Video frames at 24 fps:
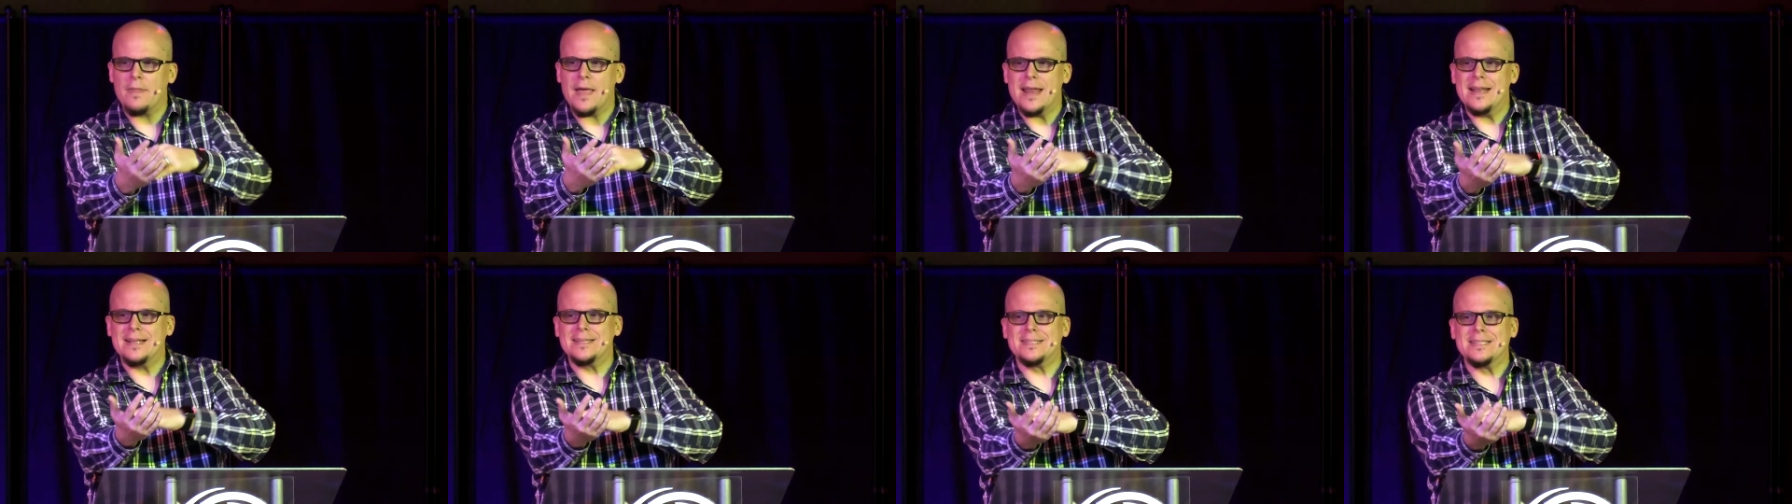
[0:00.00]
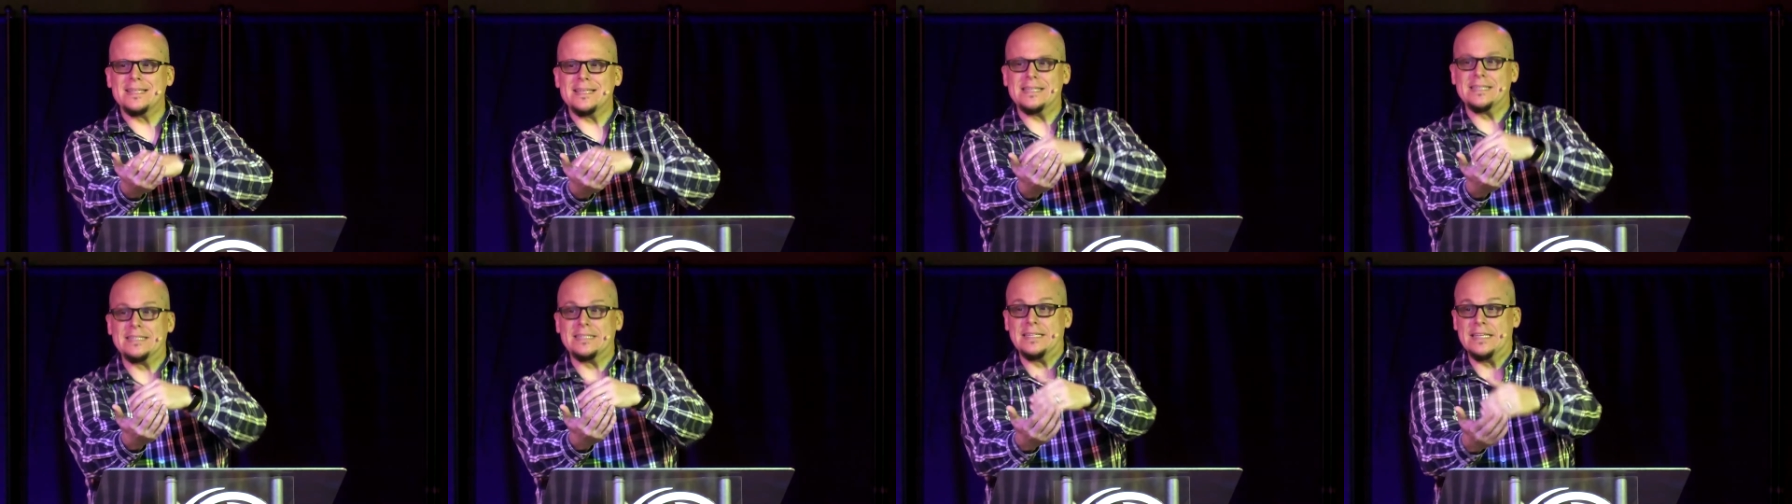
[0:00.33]
that is
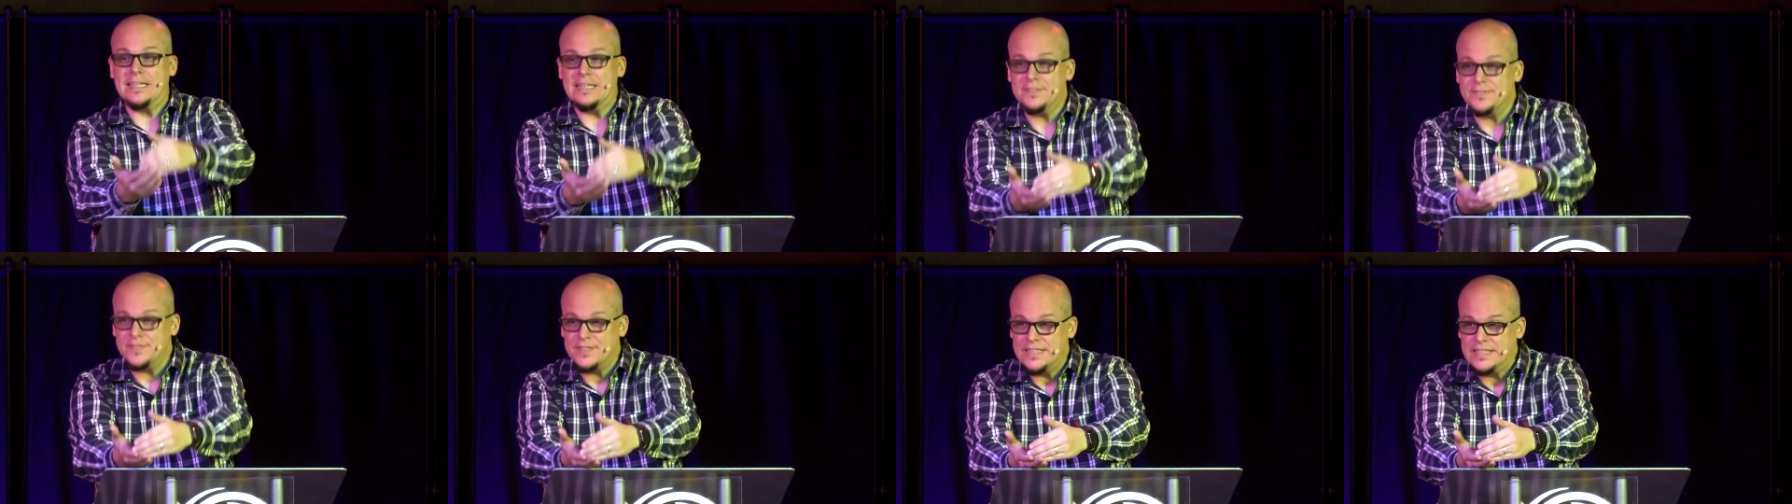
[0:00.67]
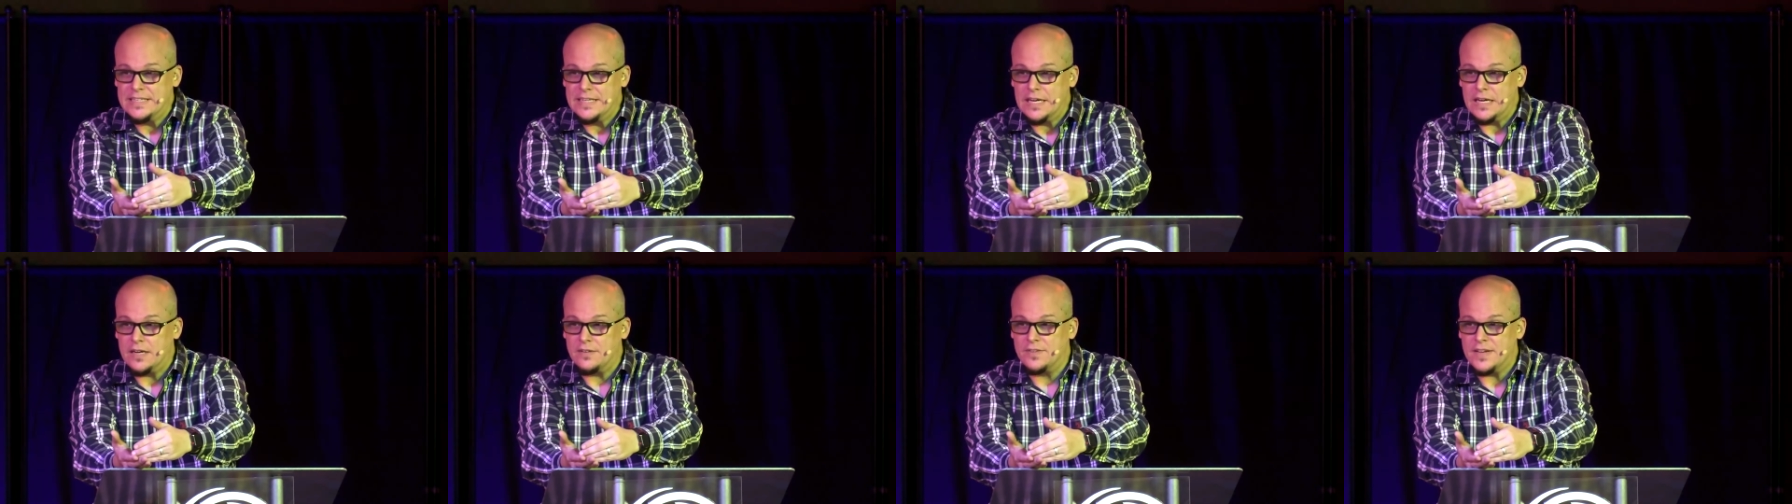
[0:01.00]
the
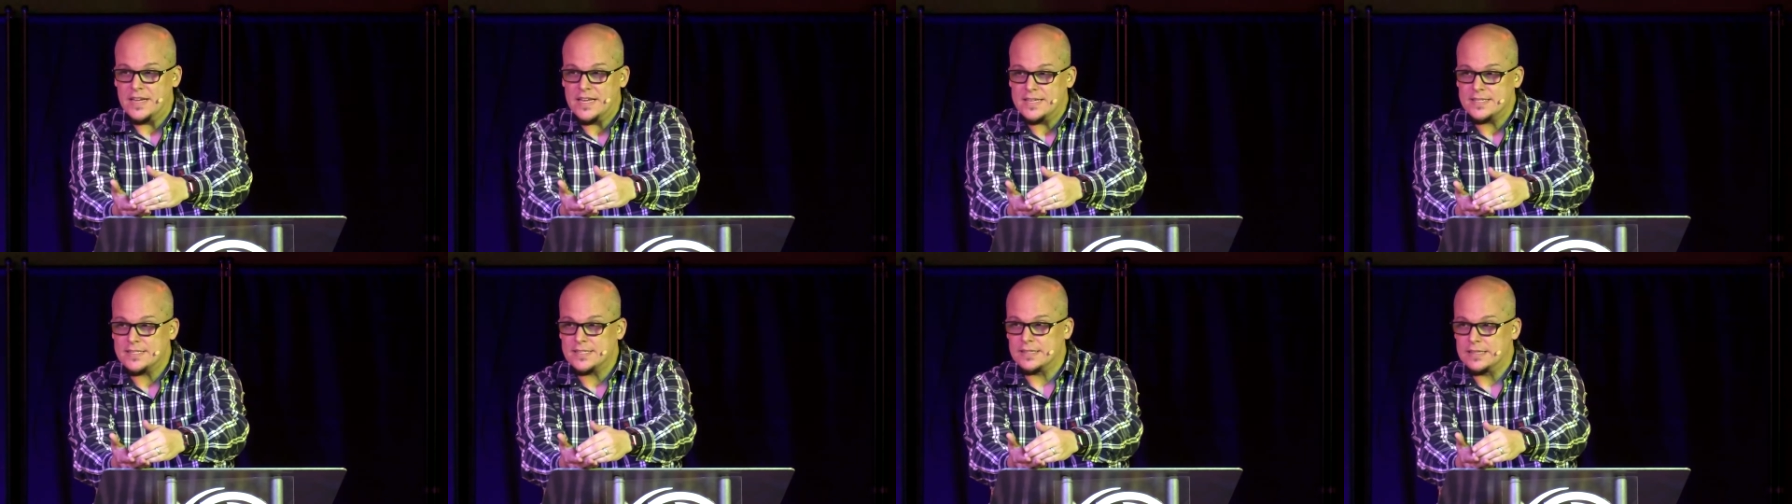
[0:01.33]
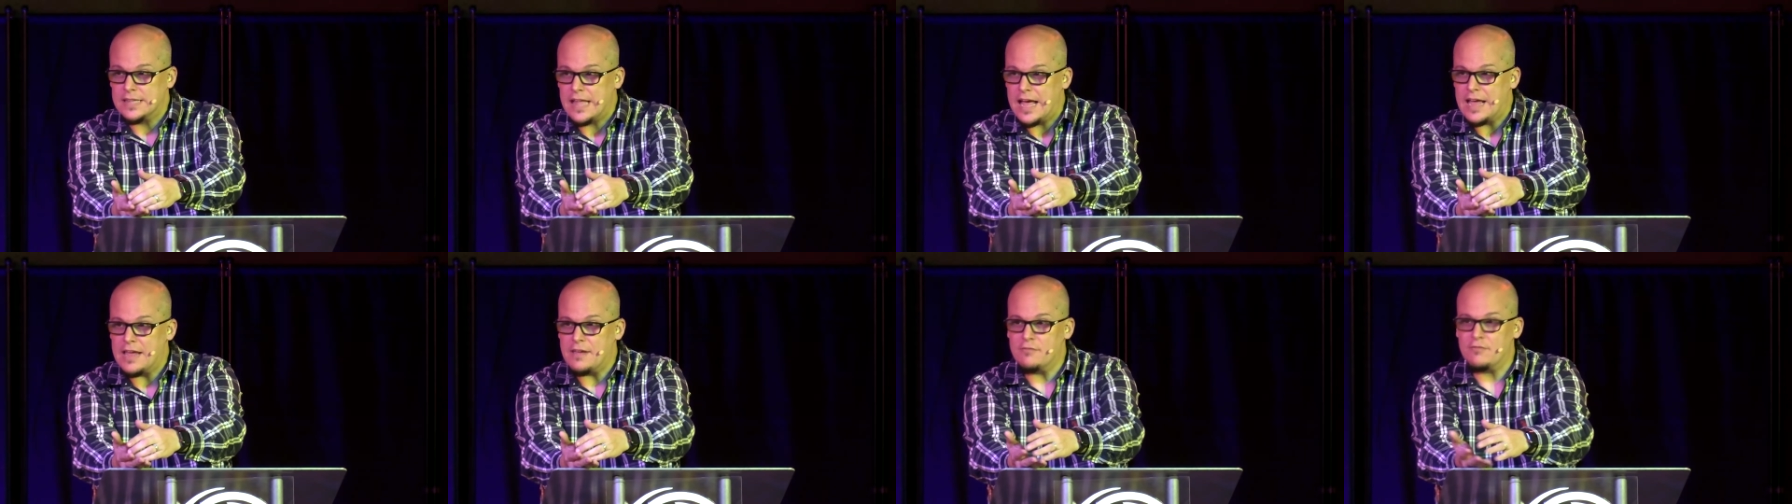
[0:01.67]
giving of his
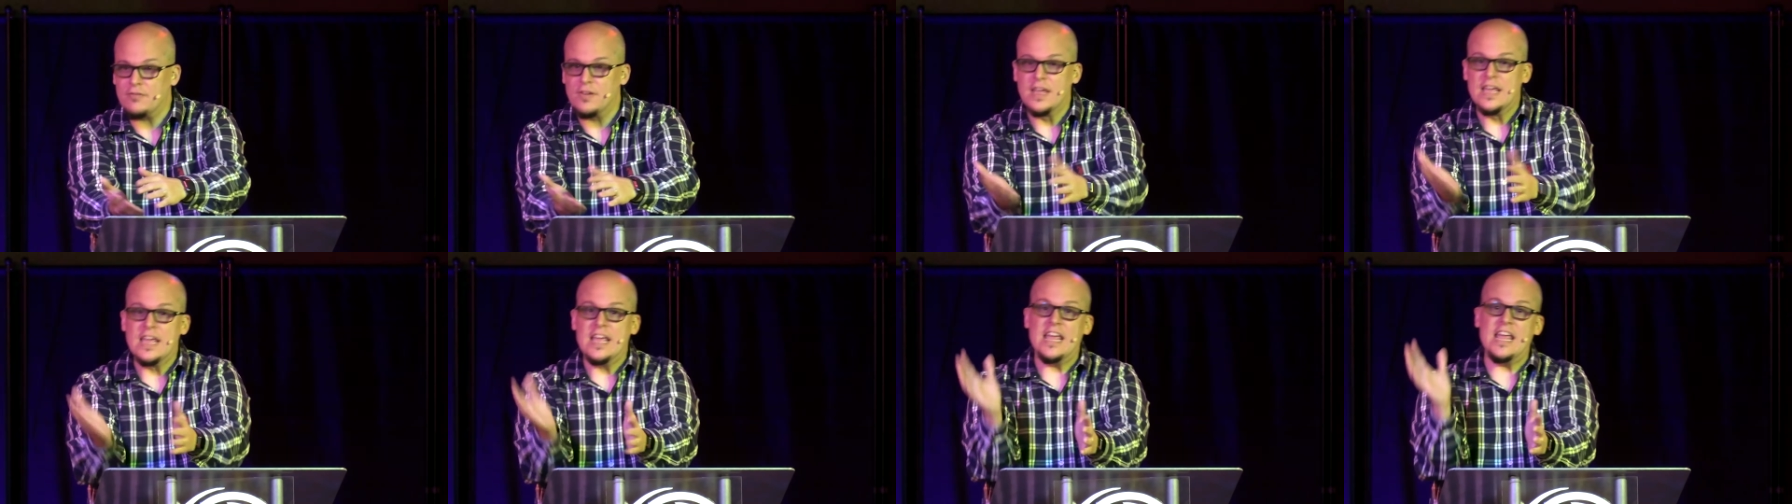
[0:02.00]
life